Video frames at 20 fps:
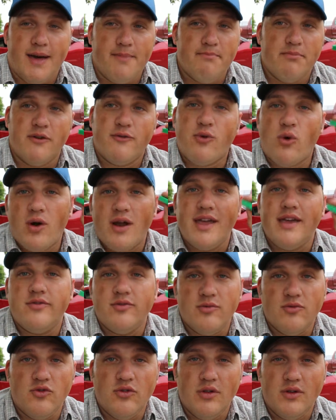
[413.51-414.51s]
Before I
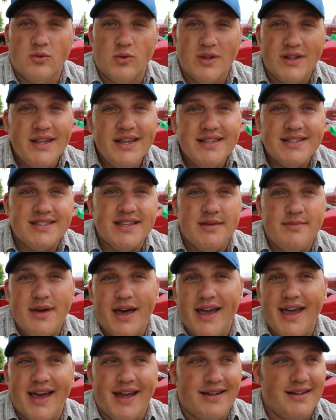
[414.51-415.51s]
even released them,
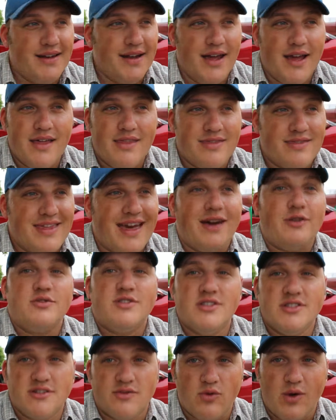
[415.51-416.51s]
I had
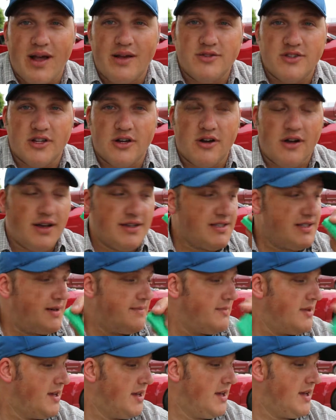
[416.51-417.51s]
thousands of rounds across
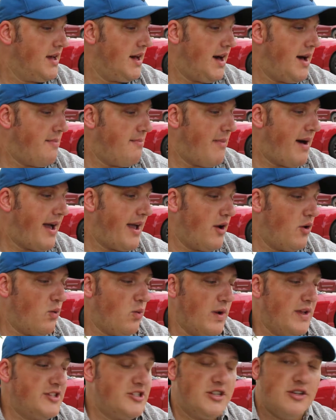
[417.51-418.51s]
them. My
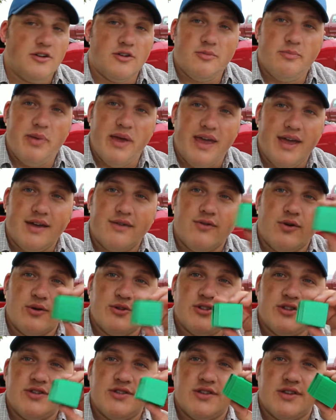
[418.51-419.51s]
original pink
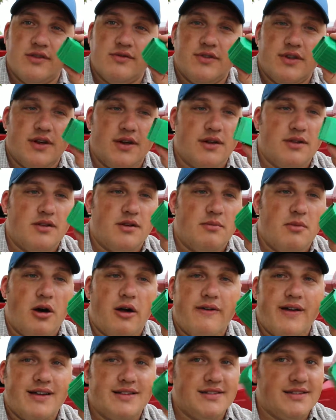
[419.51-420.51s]
versions of the
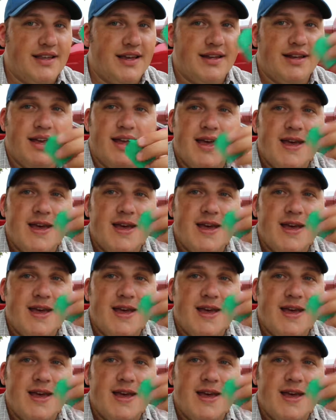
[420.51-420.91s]
Mallrat sled,